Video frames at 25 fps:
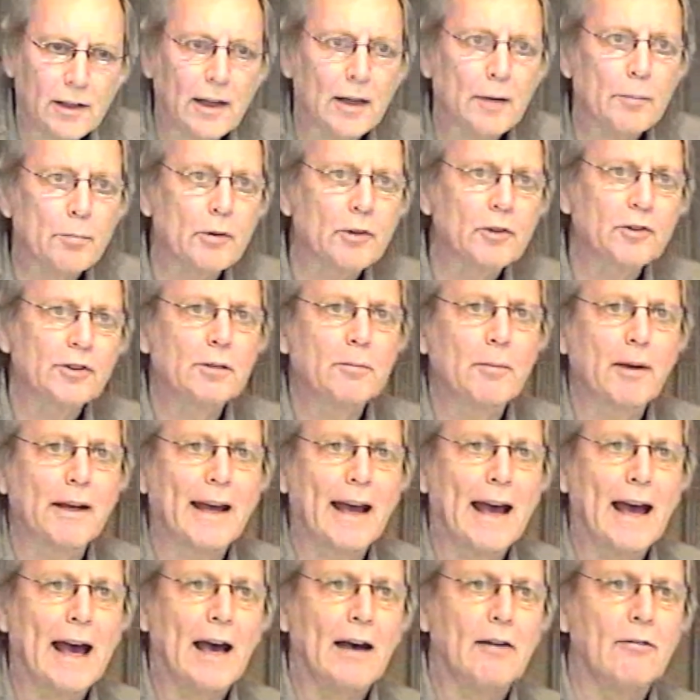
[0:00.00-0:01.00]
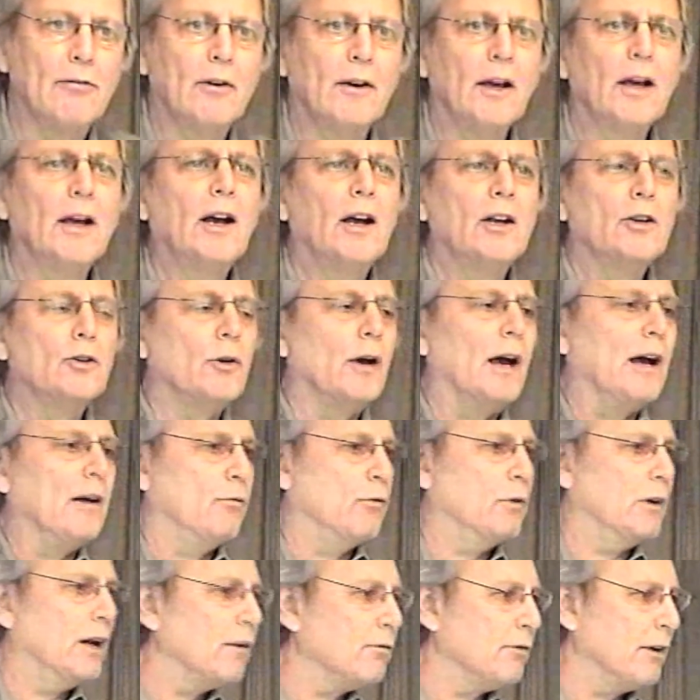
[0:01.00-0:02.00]
that a person may have to
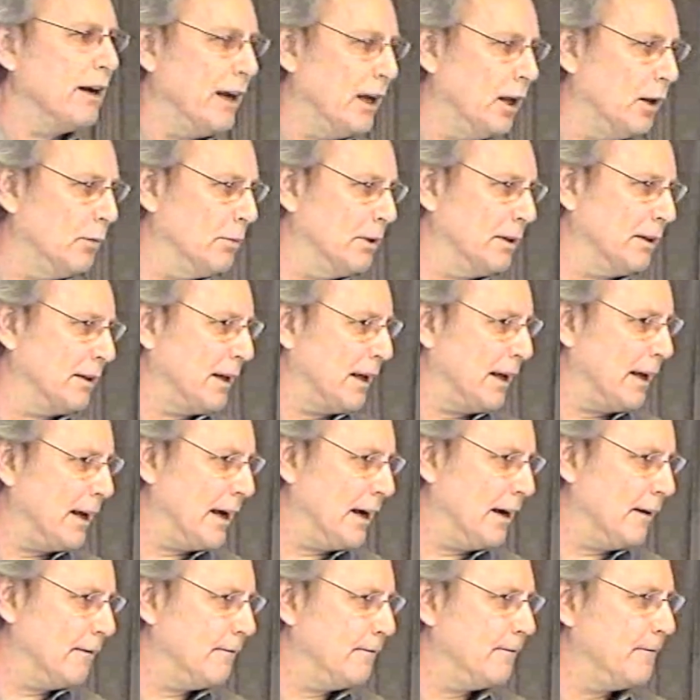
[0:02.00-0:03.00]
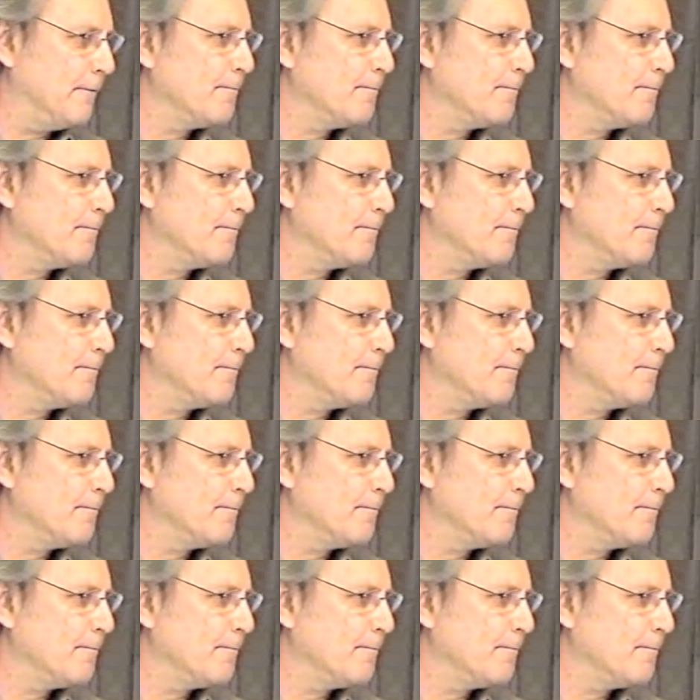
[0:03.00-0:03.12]
have whatever ailment they have.